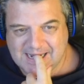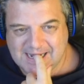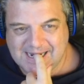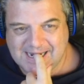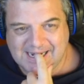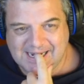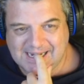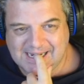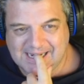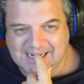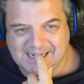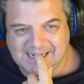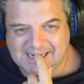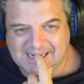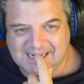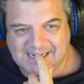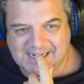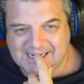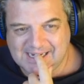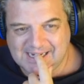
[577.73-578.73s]
They
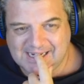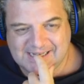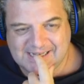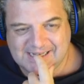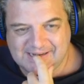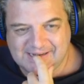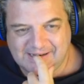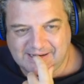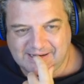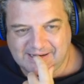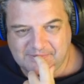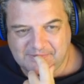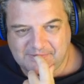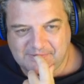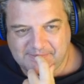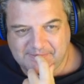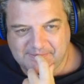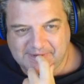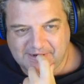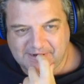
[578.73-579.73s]
just
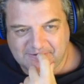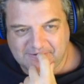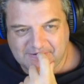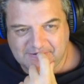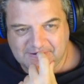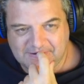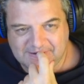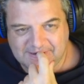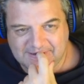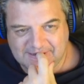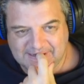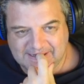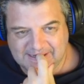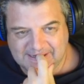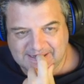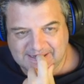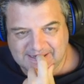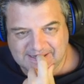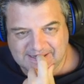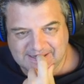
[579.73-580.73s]
went about it wrong, didn't
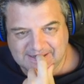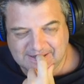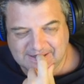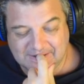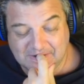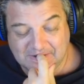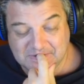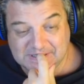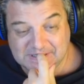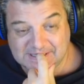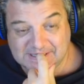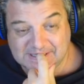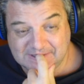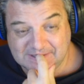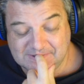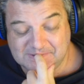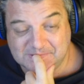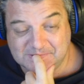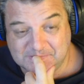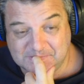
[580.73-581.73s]
they? I'm
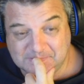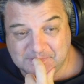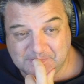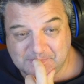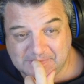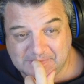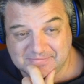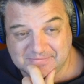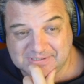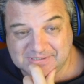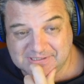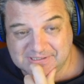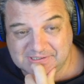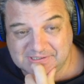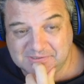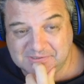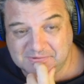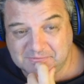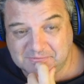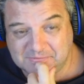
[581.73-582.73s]
still
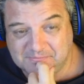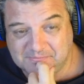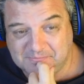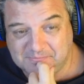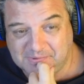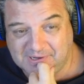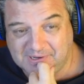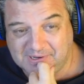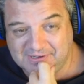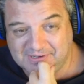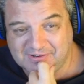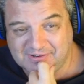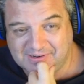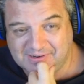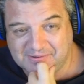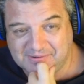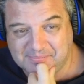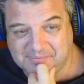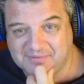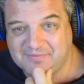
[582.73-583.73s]

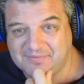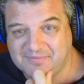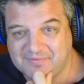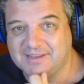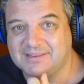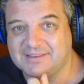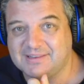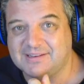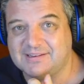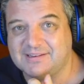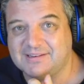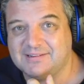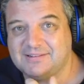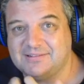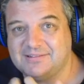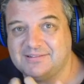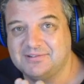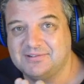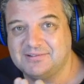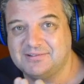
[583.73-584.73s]
blindsided by the fact that
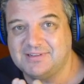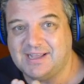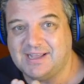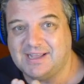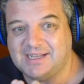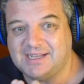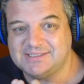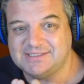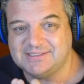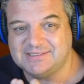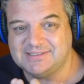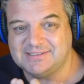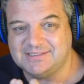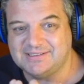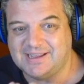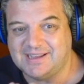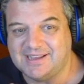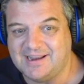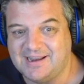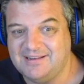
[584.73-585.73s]
Archie's
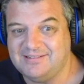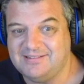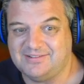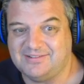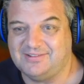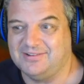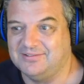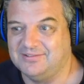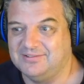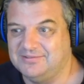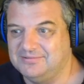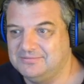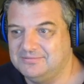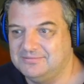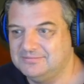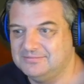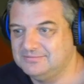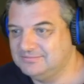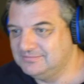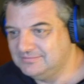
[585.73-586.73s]
in Canada still.
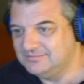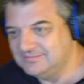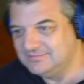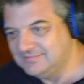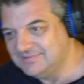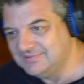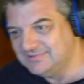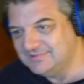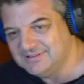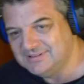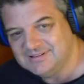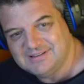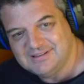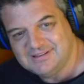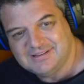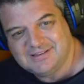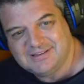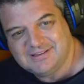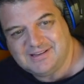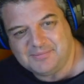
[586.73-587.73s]

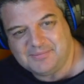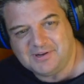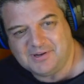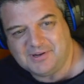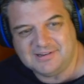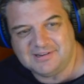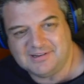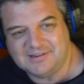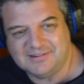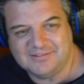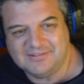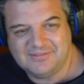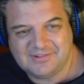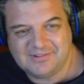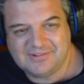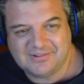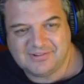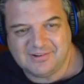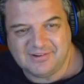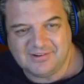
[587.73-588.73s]
Come on,
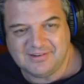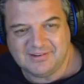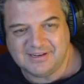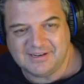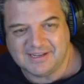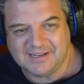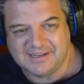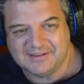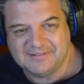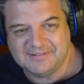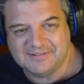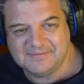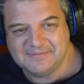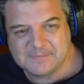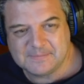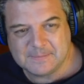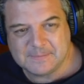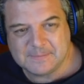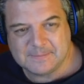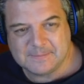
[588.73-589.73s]
what's going on there?
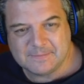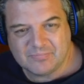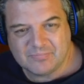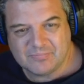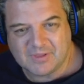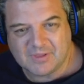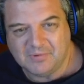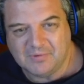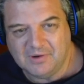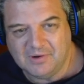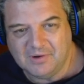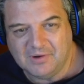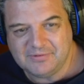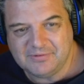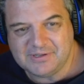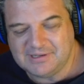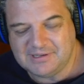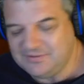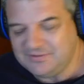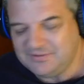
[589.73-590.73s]
Why would
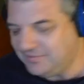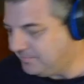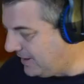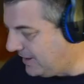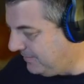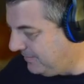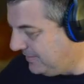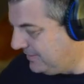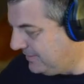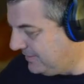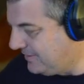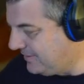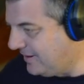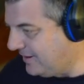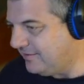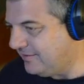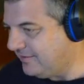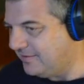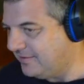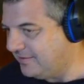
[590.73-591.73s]
you leave your baby in
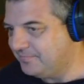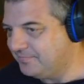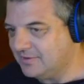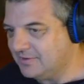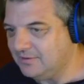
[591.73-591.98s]
Canada?